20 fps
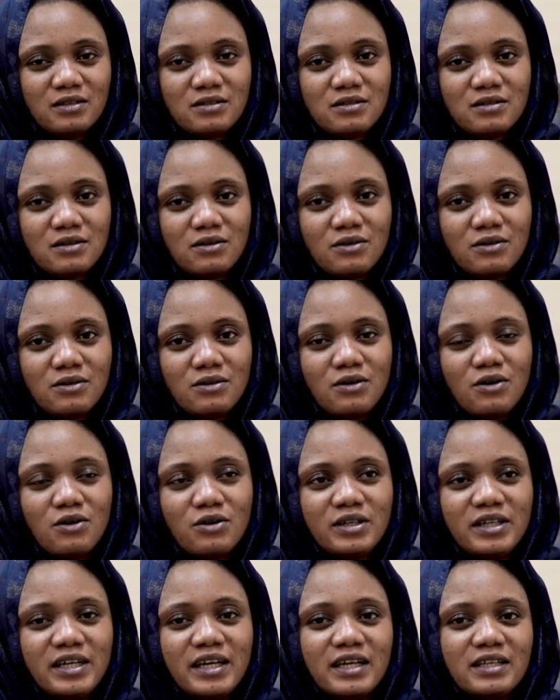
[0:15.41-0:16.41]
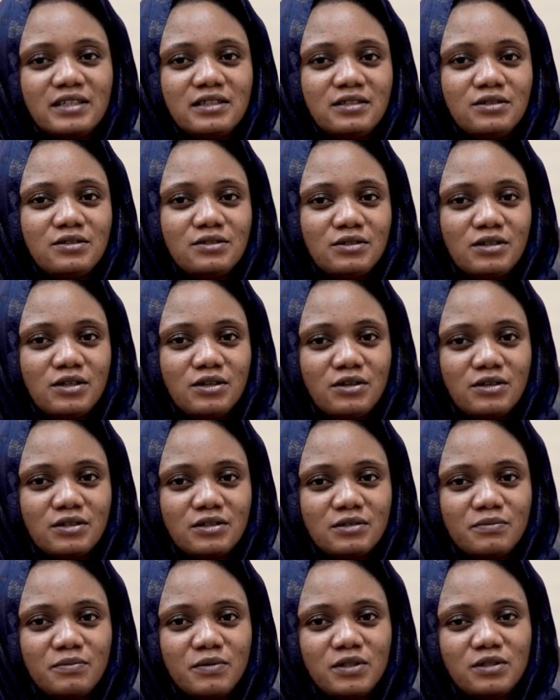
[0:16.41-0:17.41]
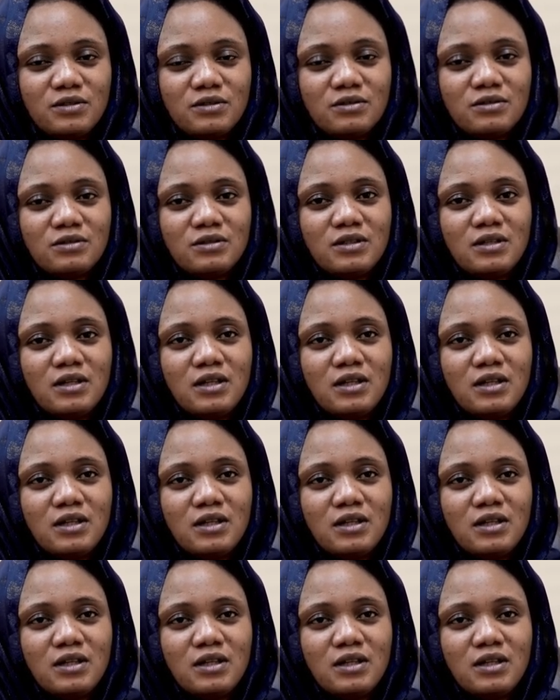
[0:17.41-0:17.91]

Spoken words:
So on getting to the hospital,